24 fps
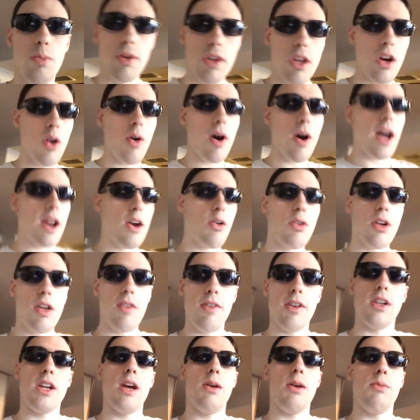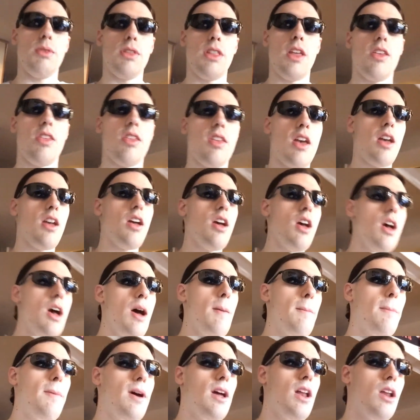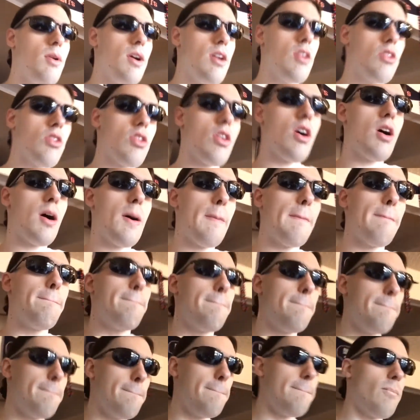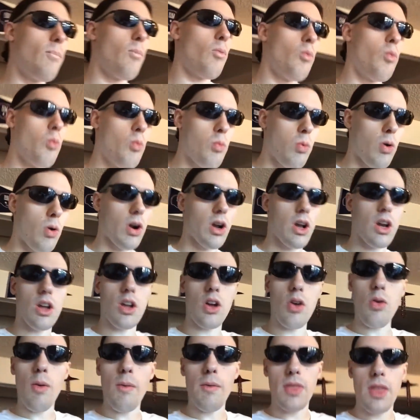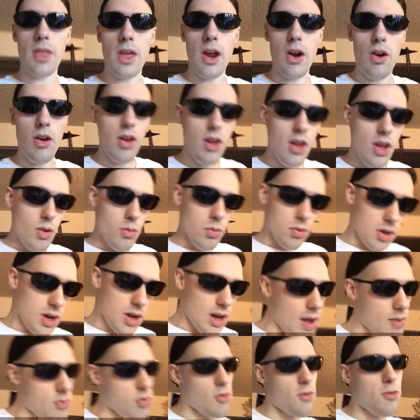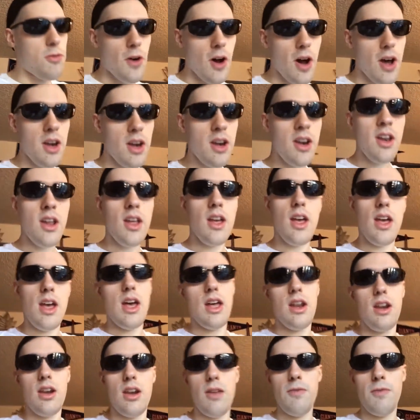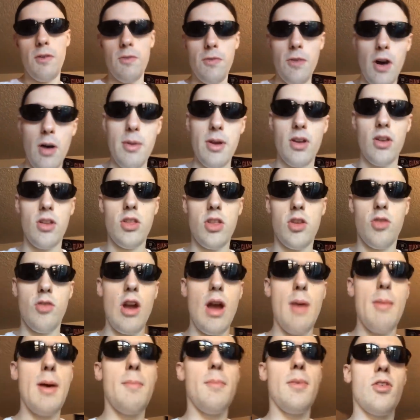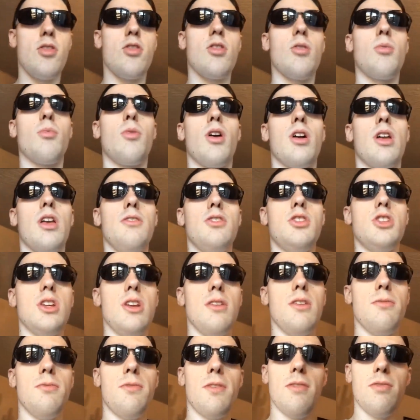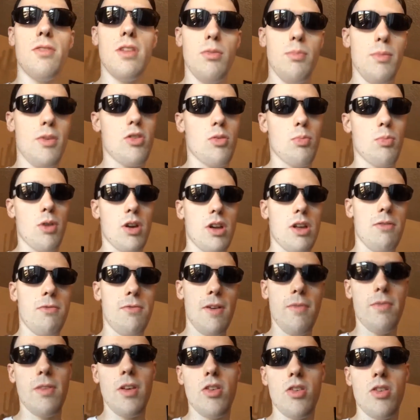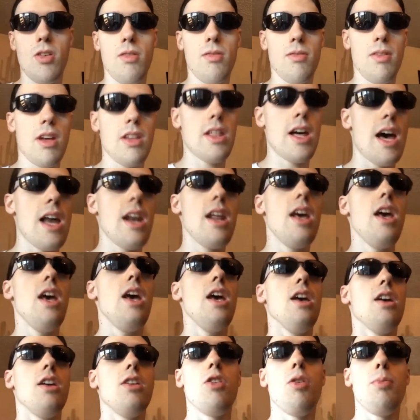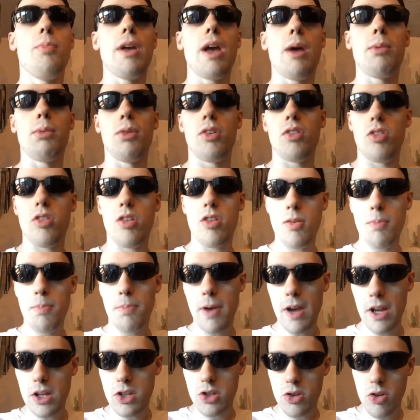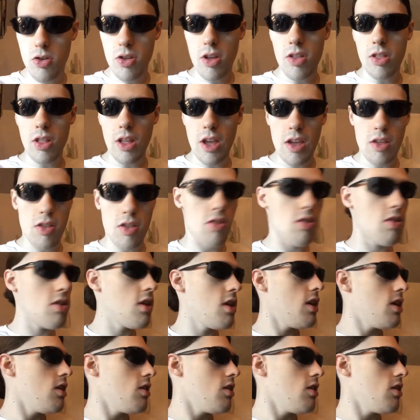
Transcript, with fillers: But, you know, I don't give a damn what they say. But anyways, um, we're going to go over there. We're going to have some fun. And if you follow me on Instagram at Mr. Marky G50, Mr. Marky 50, something like that, you'll be able to see some pictures at least.